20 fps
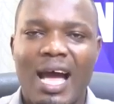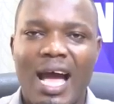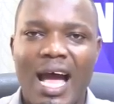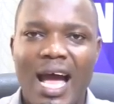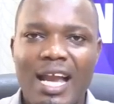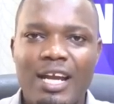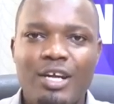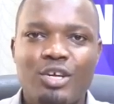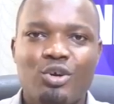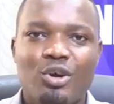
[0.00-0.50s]

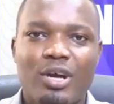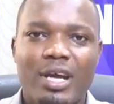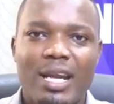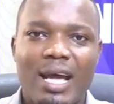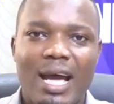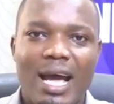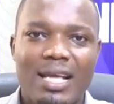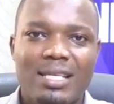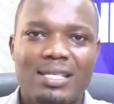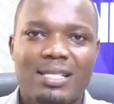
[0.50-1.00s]
Android
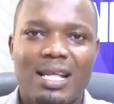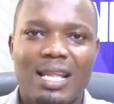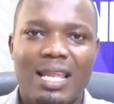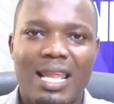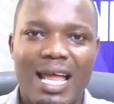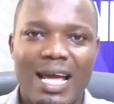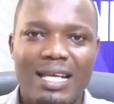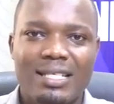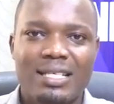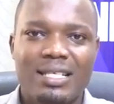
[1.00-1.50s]
has the
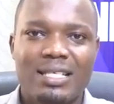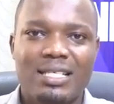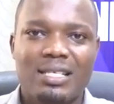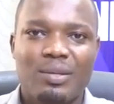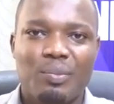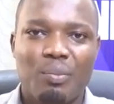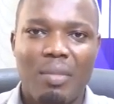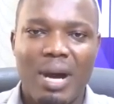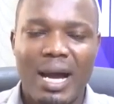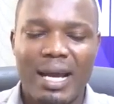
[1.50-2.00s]

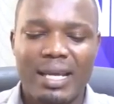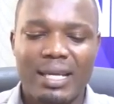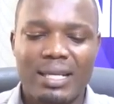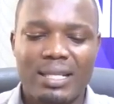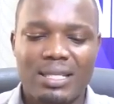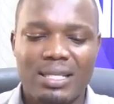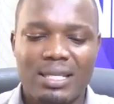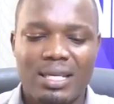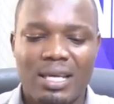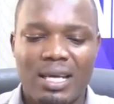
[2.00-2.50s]
largest
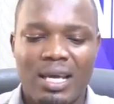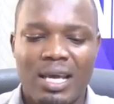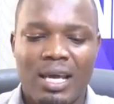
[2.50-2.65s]
market.